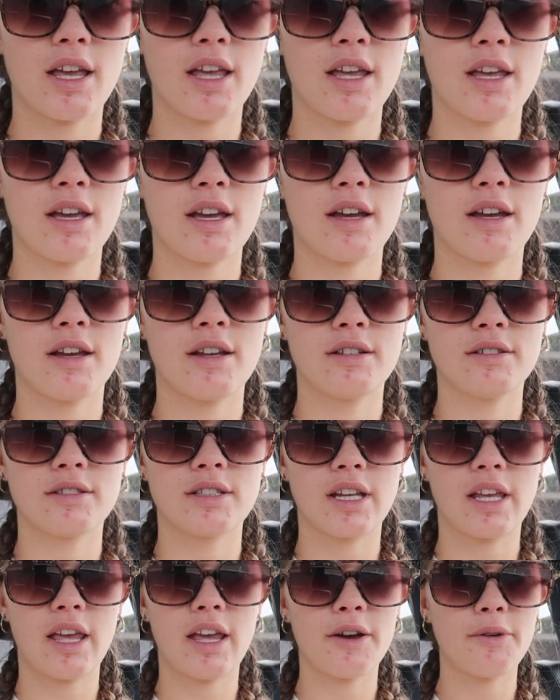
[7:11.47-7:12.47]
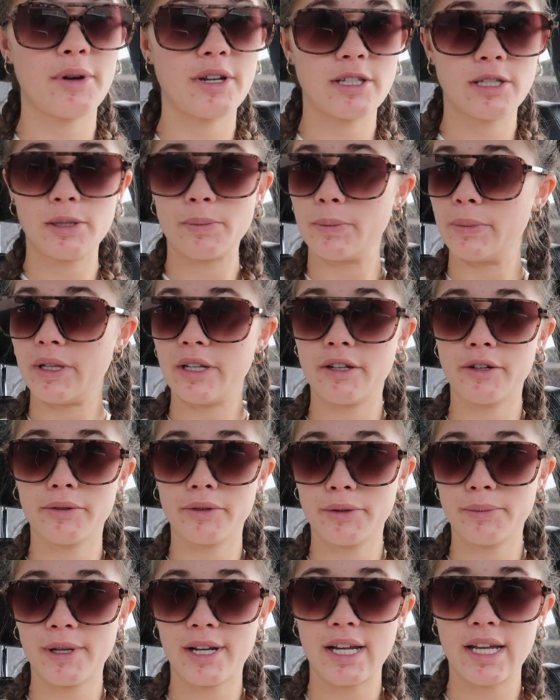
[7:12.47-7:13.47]
And I can't wait to be your
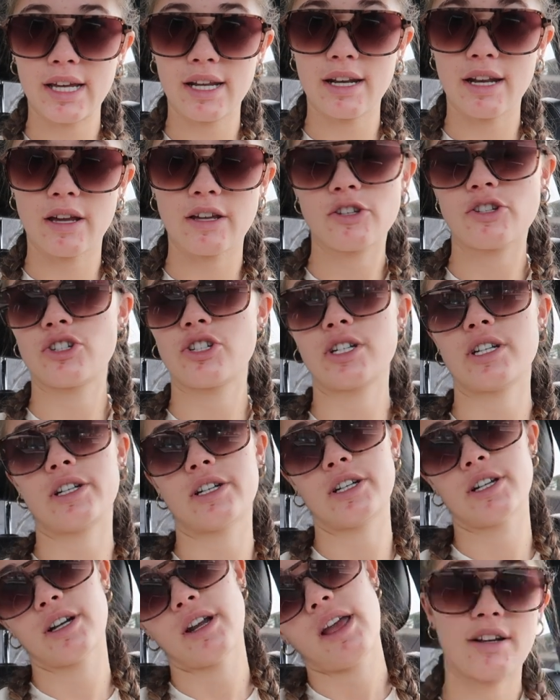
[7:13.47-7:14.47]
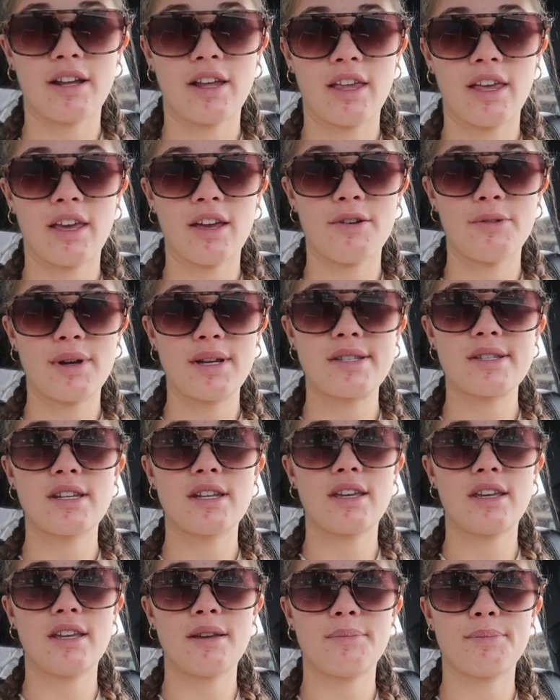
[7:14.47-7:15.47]
roommate again next year. I can't wait
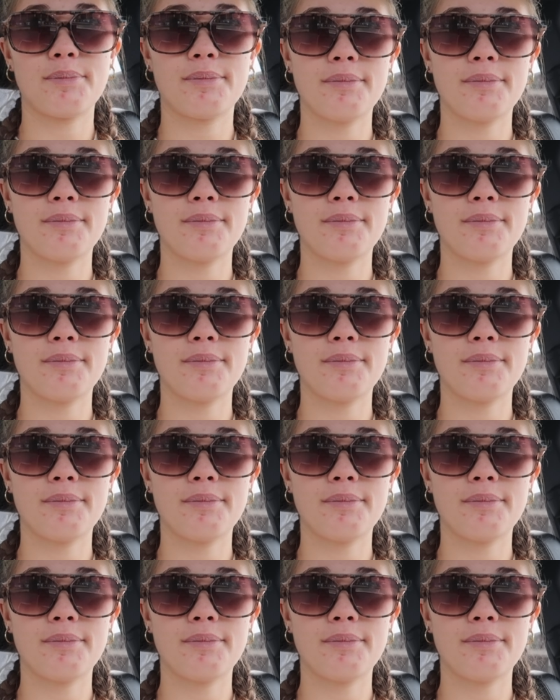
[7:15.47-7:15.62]
to keep